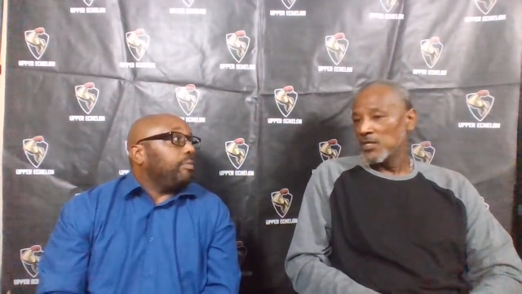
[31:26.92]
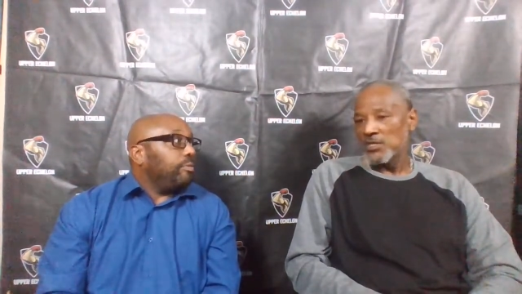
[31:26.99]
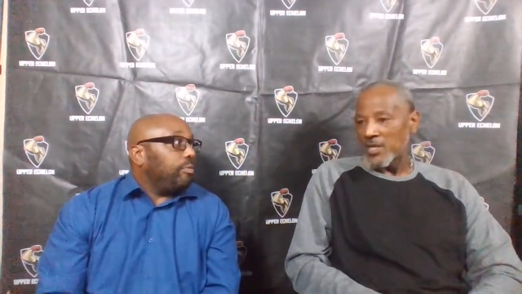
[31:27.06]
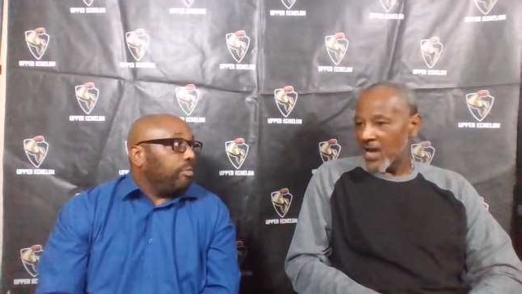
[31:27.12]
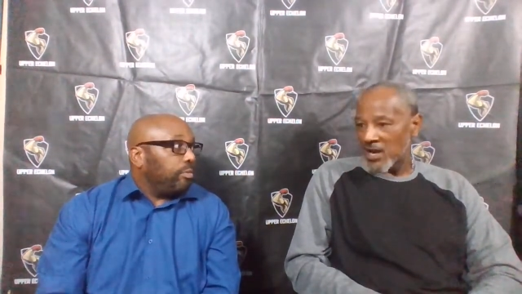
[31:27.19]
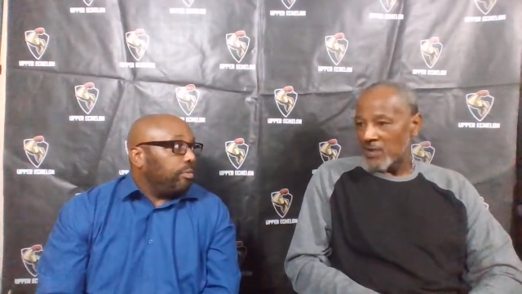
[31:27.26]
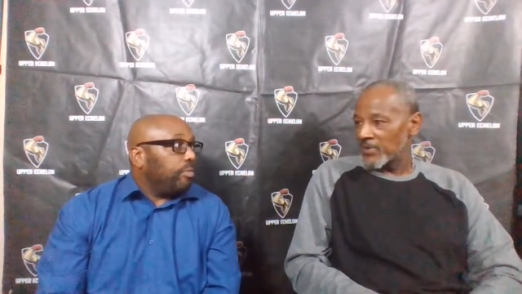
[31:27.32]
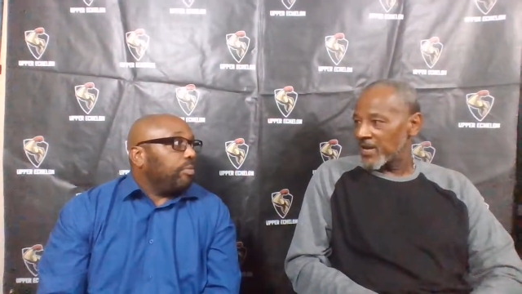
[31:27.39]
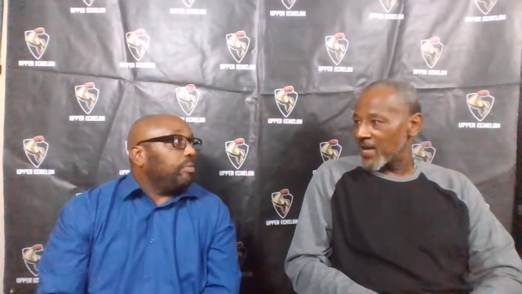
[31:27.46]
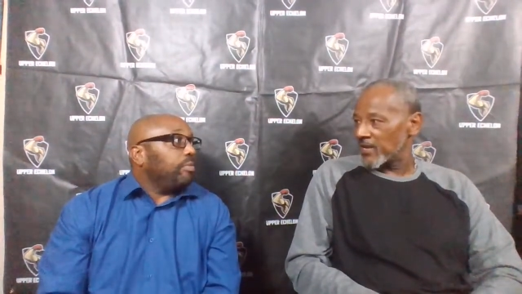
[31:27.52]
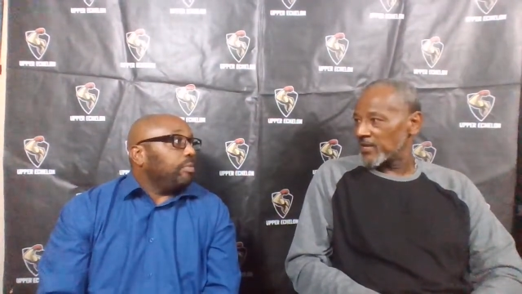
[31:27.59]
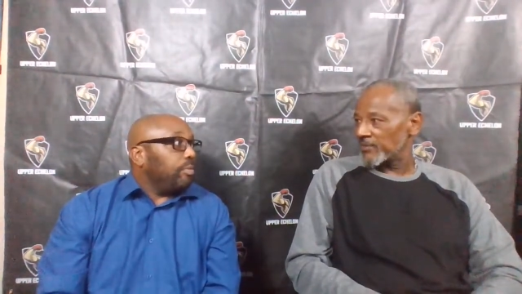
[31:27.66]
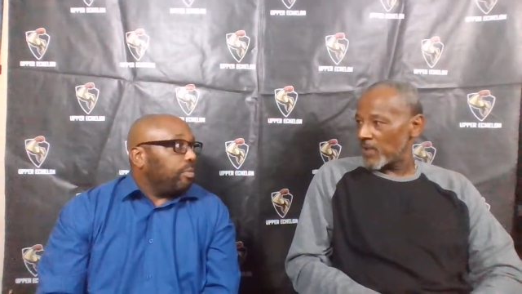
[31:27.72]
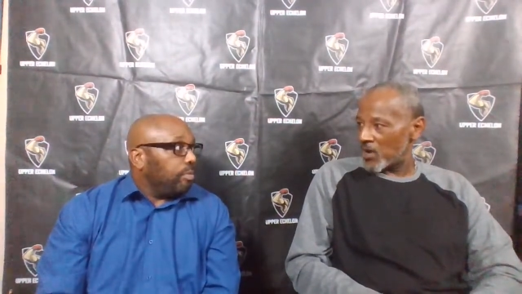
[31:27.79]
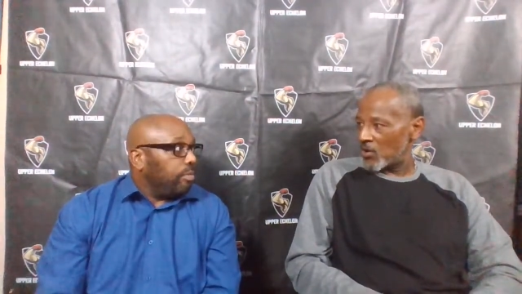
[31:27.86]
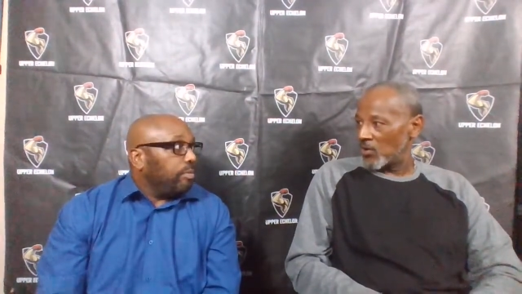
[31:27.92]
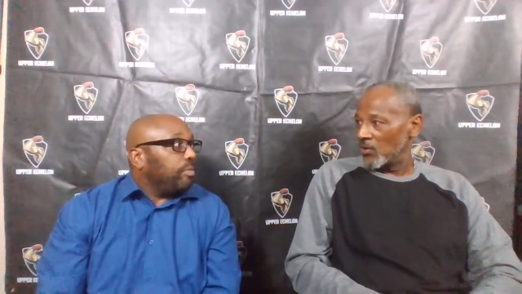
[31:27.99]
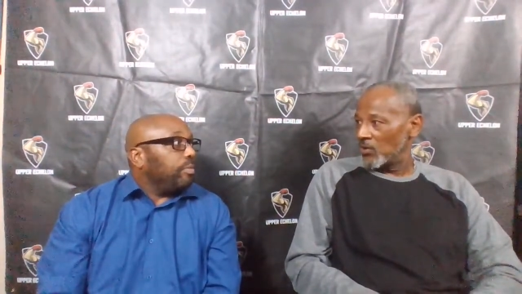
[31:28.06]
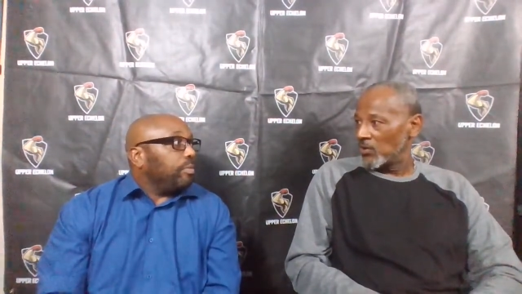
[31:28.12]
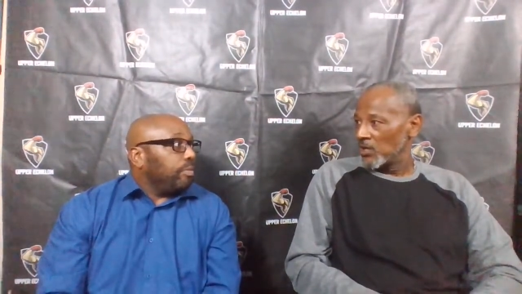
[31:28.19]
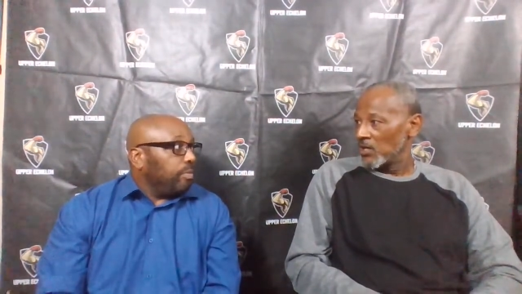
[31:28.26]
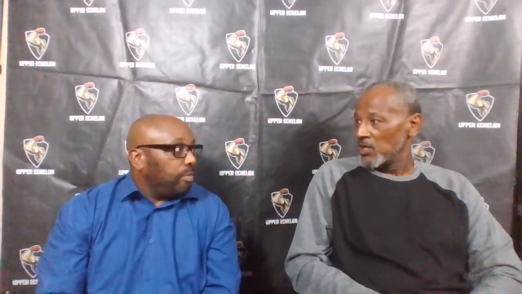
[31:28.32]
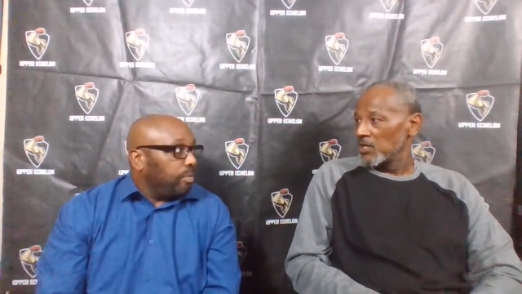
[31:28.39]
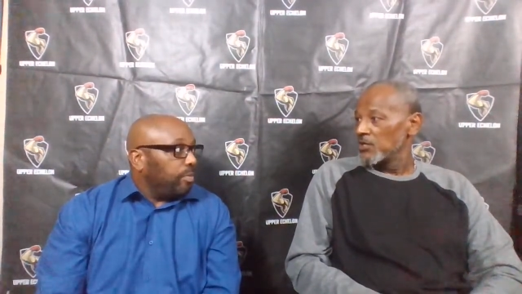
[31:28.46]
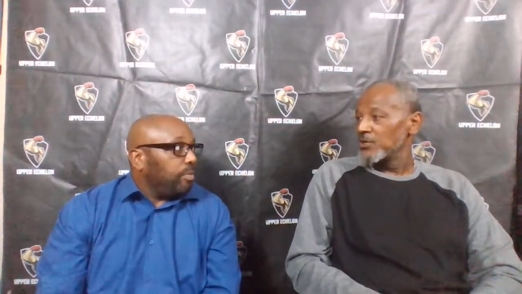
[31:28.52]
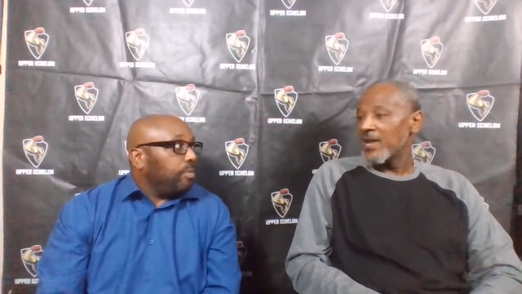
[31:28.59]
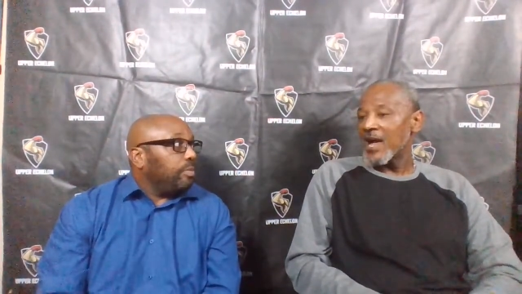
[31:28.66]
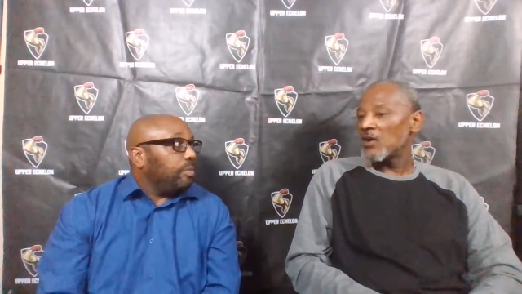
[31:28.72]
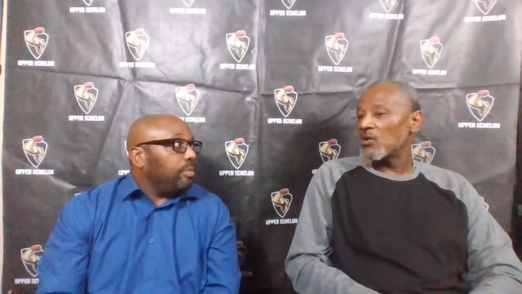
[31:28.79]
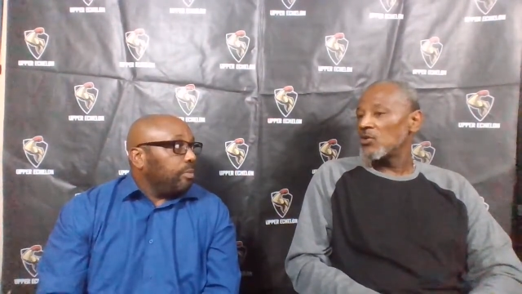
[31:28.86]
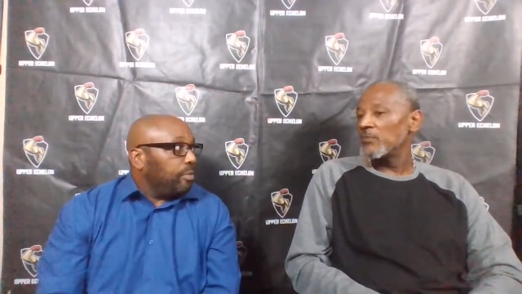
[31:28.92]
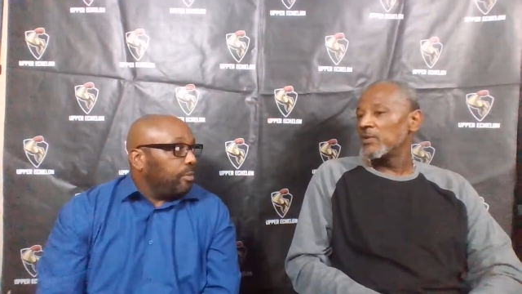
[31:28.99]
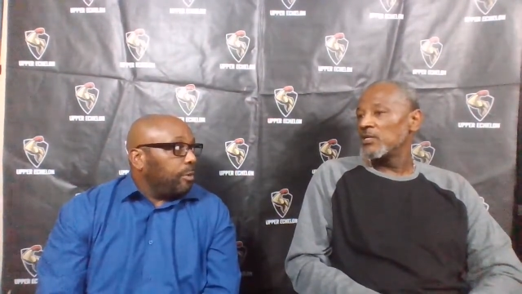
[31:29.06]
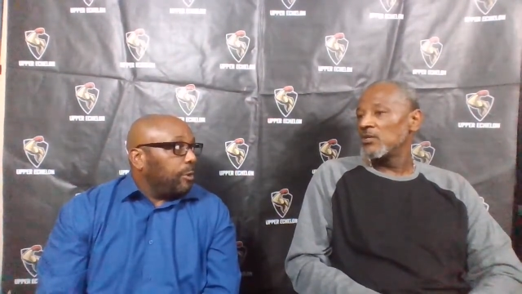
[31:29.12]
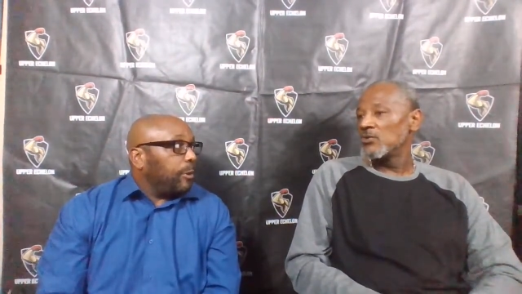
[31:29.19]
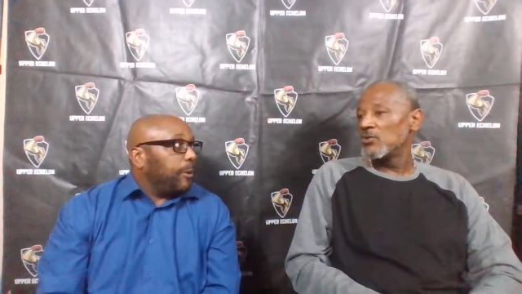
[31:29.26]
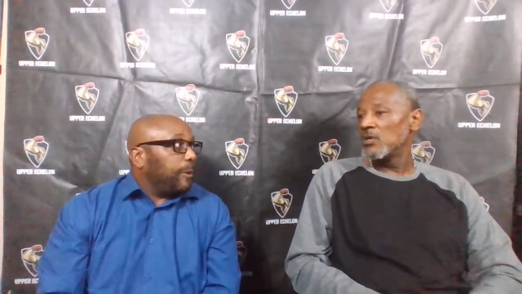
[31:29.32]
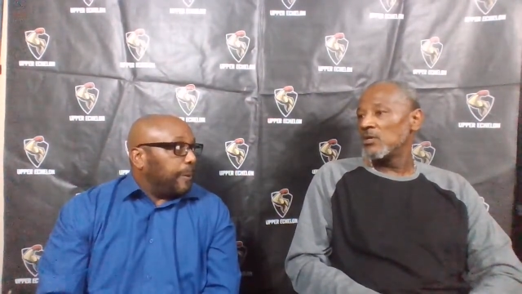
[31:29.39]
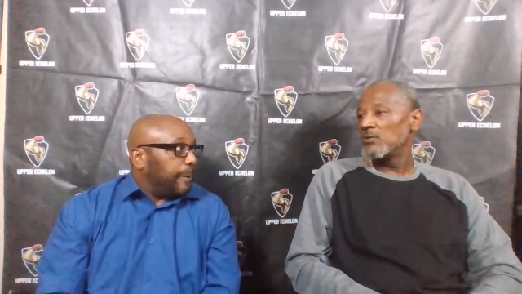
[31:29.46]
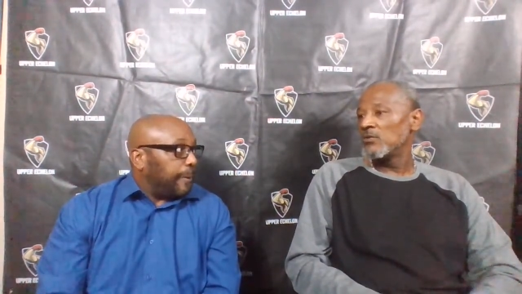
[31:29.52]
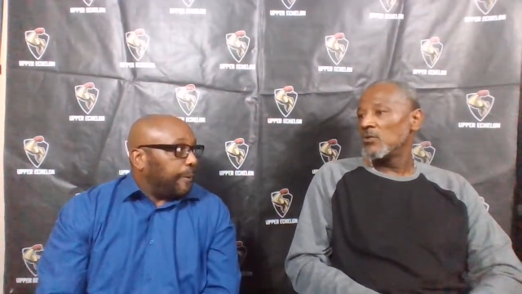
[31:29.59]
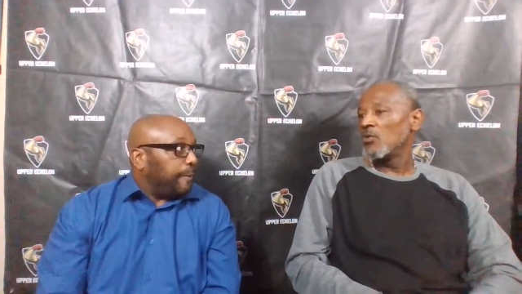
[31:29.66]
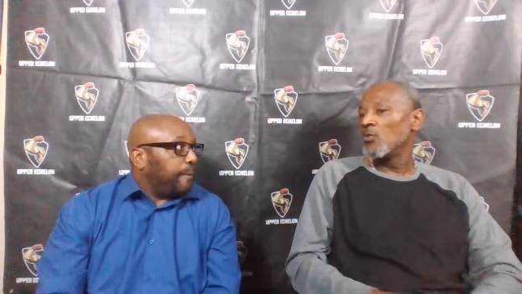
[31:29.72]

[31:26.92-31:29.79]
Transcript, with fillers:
Speaker 1: you're not going to be handling the ball. You're not going to be doing